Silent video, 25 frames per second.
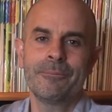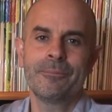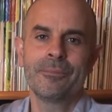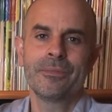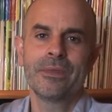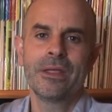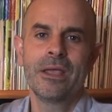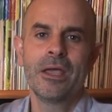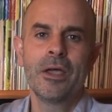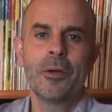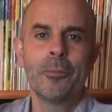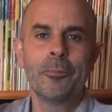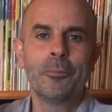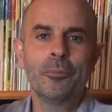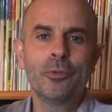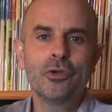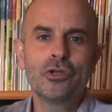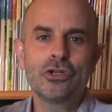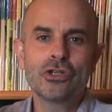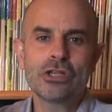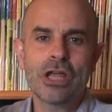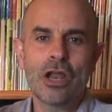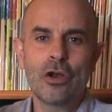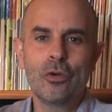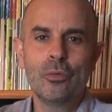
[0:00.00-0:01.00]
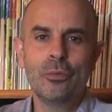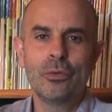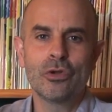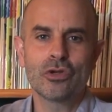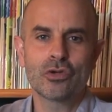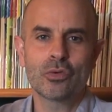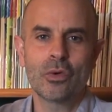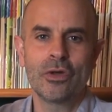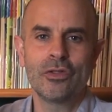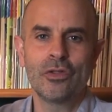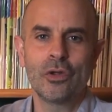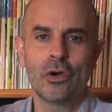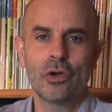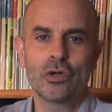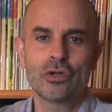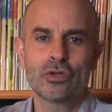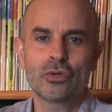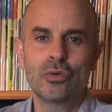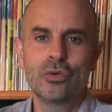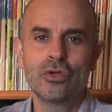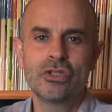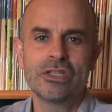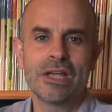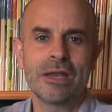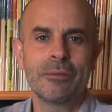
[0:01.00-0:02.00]
"No way, I can't
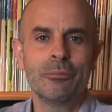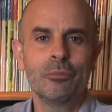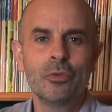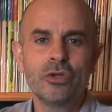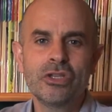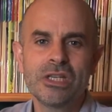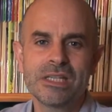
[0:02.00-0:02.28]
believe it.